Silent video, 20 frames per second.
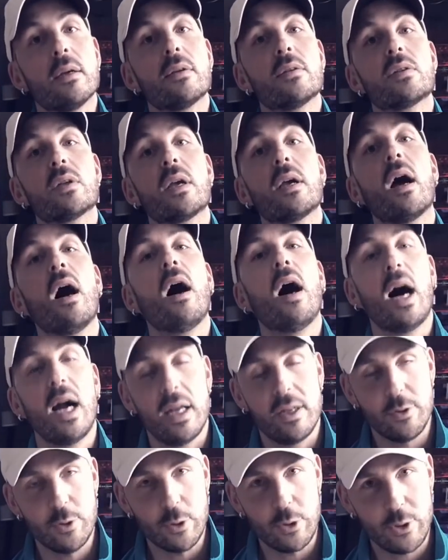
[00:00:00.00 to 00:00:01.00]
say,
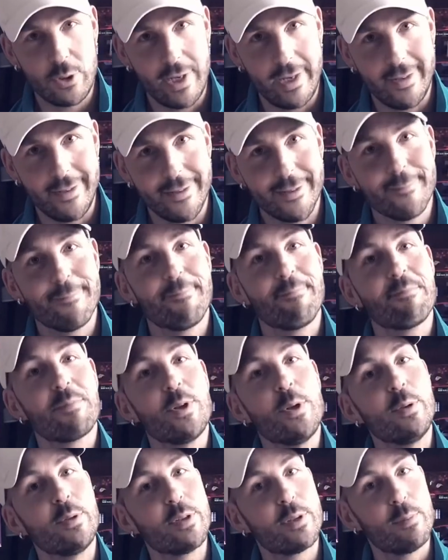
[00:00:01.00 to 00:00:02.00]
I understand.
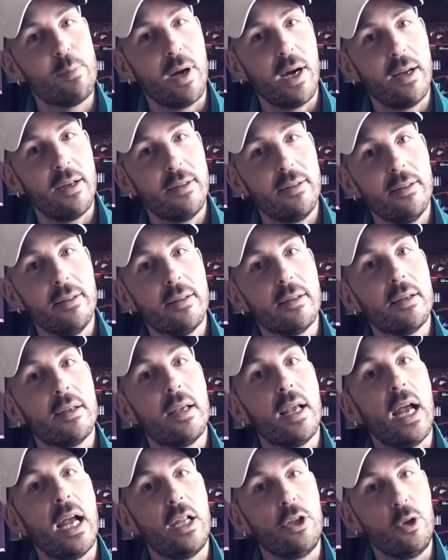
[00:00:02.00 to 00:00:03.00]
You smile,
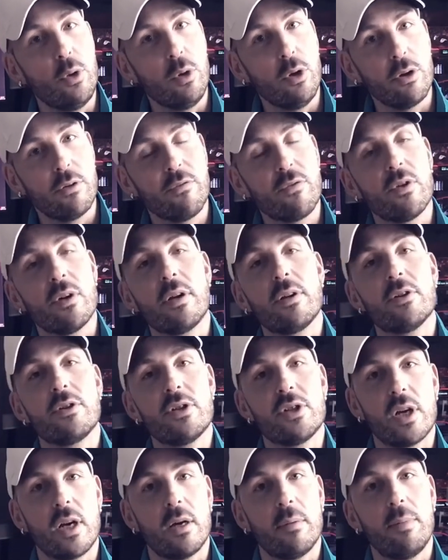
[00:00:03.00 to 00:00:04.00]
and you look for another
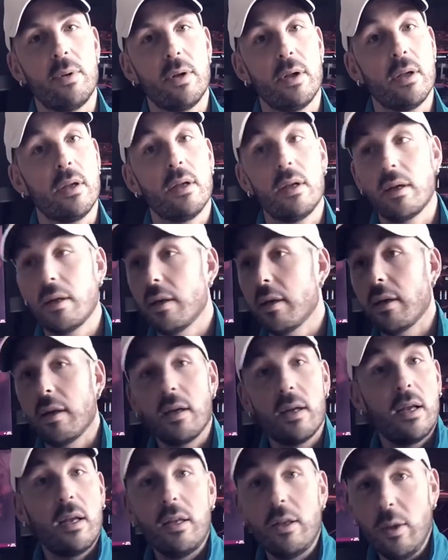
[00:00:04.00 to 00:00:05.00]
job,
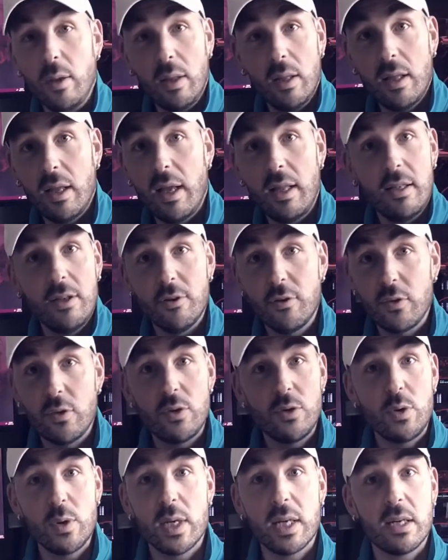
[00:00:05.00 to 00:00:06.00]
and as soon
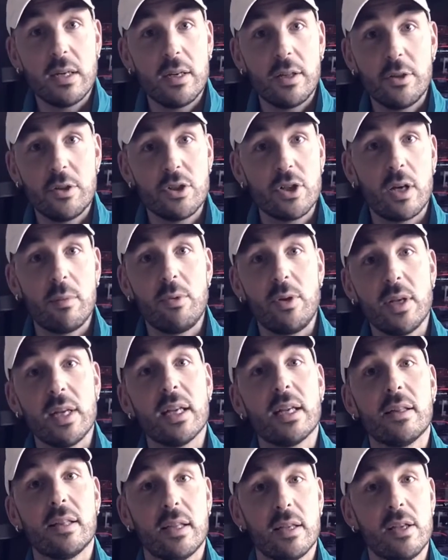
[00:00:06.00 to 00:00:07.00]
as you get another job, you
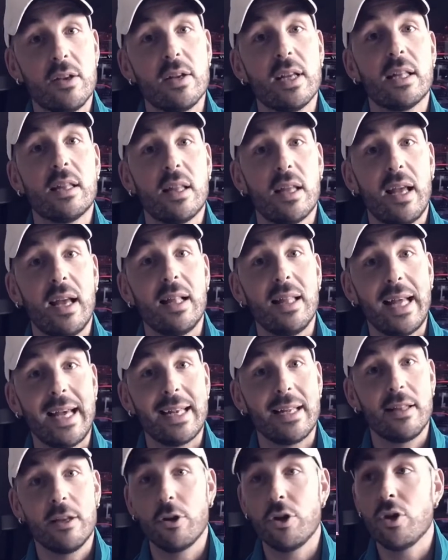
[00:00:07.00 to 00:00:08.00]
get the hell
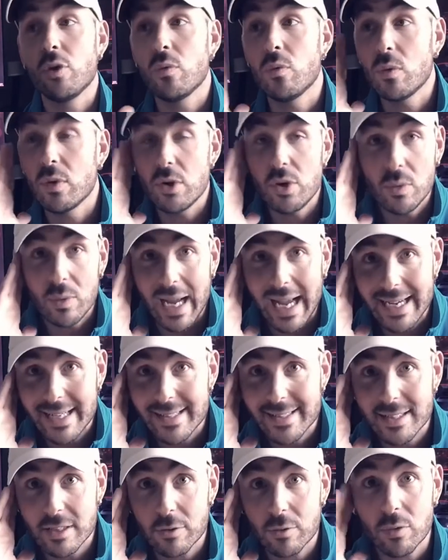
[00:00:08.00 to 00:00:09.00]
out of there. You
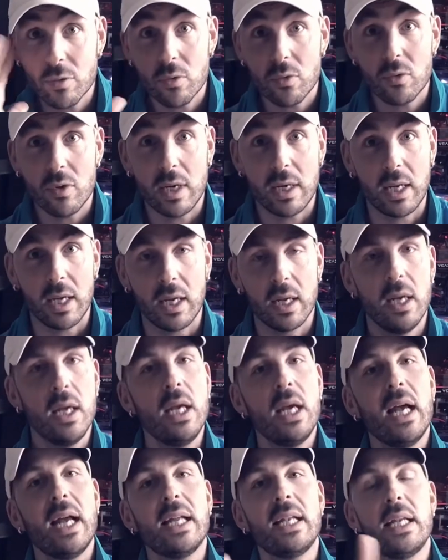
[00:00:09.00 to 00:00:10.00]
exit running.
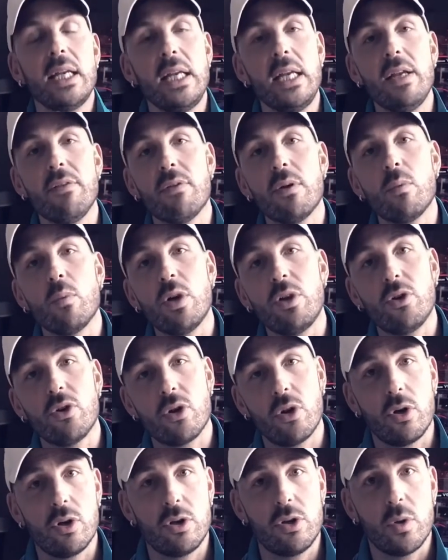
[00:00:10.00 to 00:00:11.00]
And even when
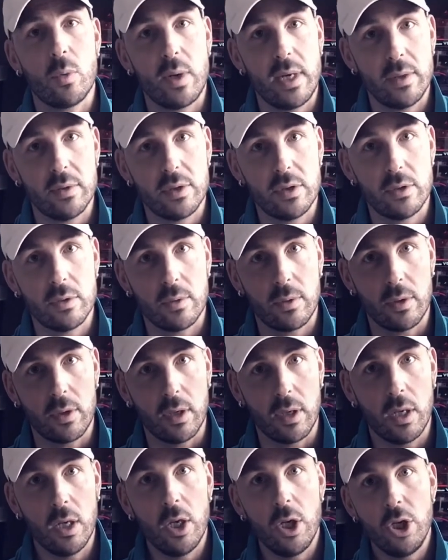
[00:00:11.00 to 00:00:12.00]
you're on your way out the
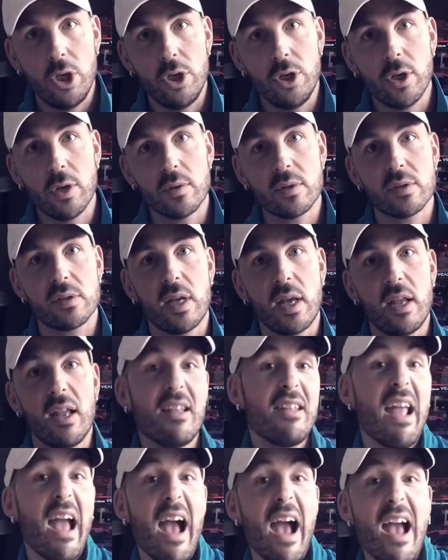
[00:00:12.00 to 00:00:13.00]
door, you don't say,
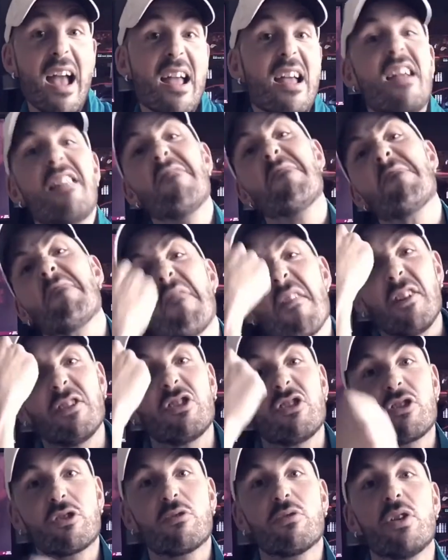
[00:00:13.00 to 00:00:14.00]
yeah, and
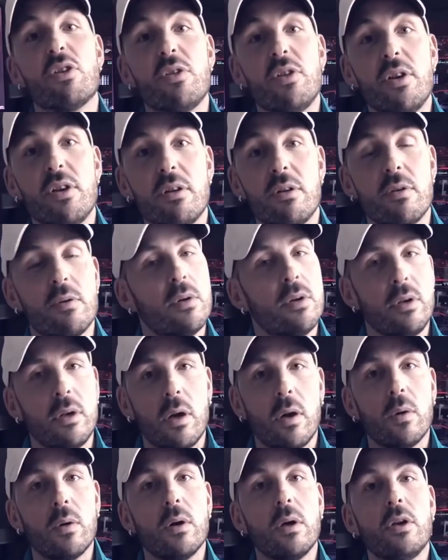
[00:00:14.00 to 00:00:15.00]
screw you.
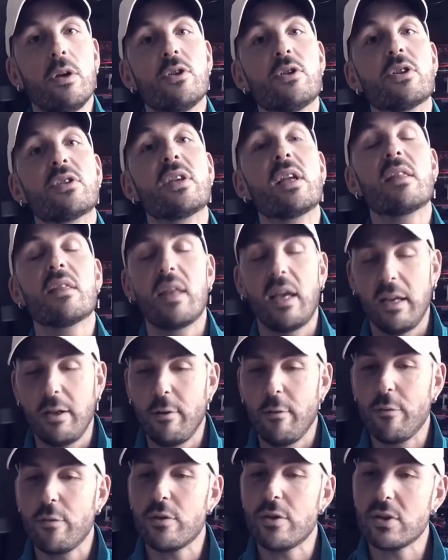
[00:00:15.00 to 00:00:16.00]
No, you just say, thank
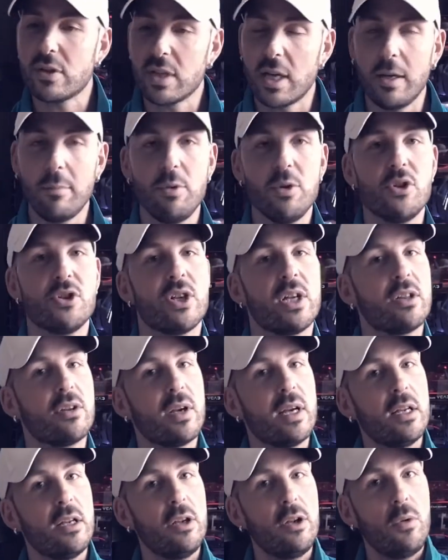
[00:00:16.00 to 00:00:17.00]
you for your time. You shake their
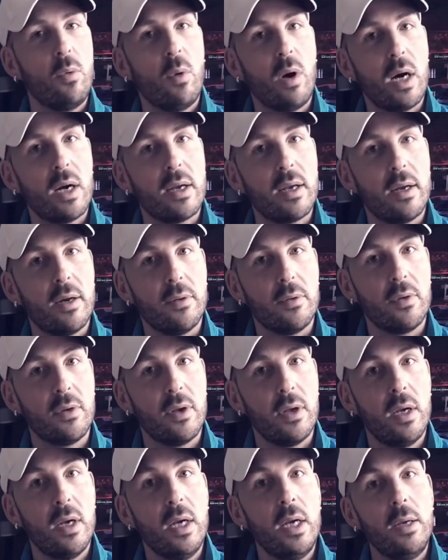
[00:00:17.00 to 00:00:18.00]
hand and you walk out.
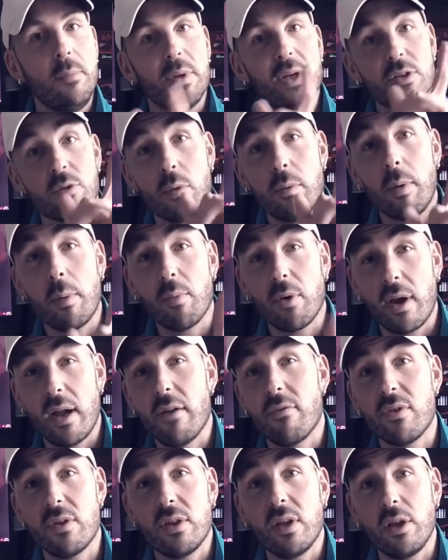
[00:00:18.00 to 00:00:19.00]
Because remember,
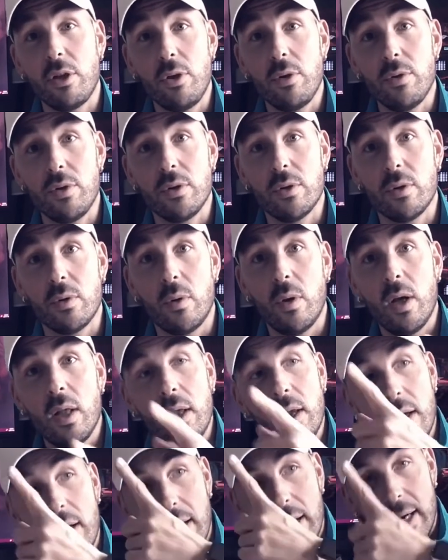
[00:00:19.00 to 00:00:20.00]
everything you do
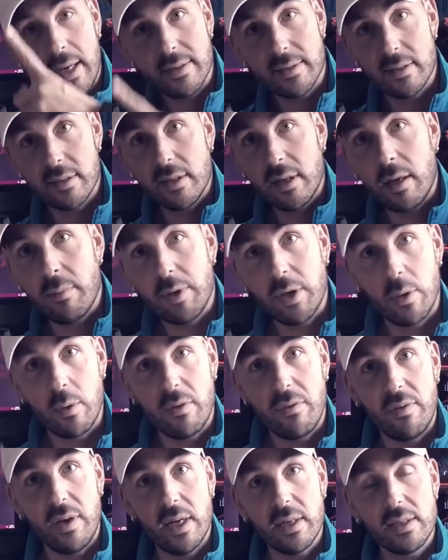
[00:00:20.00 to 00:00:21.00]
has a domino
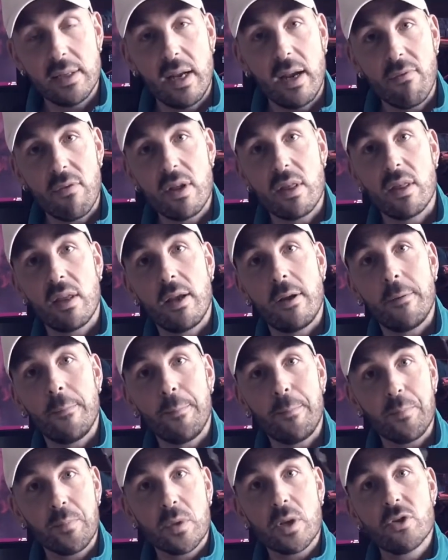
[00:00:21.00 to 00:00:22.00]
effect. Everything
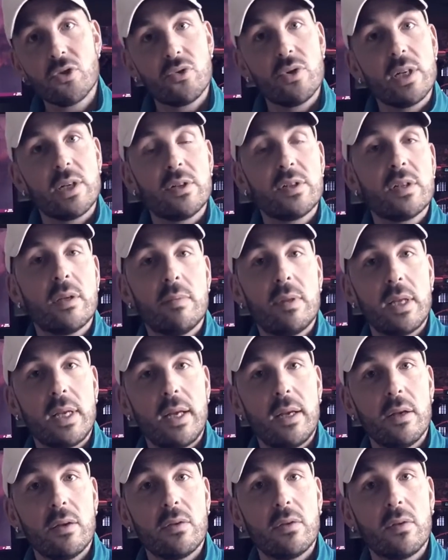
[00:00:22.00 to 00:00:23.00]
triggers something
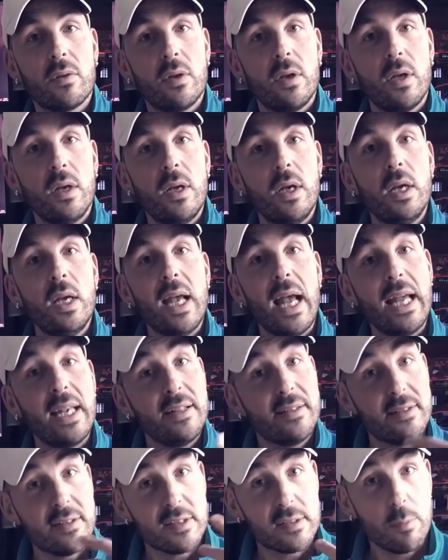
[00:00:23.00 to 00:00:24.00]
else. And
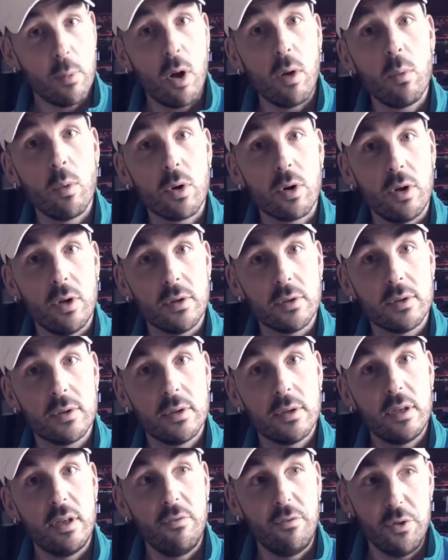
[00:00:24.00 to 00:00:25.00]
it's a small world.
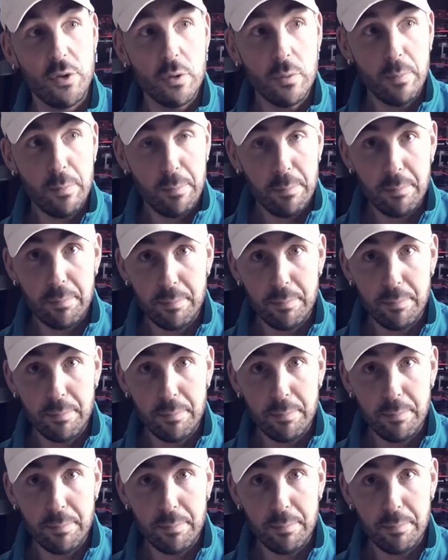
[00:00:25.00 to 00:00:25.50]
If you